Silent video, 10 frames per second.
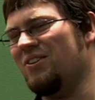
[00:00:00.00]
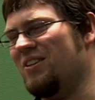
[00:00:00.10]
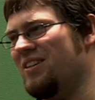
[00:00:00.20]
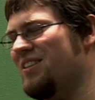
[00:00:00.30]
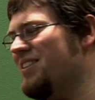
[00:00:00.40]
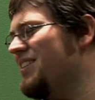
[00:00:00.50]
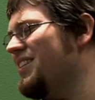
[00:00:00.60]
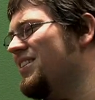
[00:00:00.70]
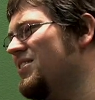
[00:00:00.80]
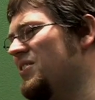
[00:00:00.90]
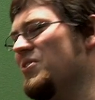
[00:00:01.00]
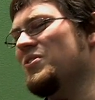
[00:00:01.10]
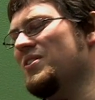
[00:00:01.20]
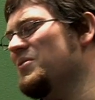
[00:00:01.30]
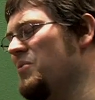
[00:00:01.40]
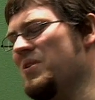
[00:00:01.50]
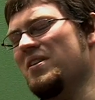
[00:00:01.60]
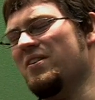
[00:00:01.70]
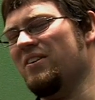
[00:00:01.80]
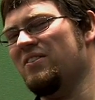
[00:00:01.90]
Like, seriously, it's one of
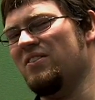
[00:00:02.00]
the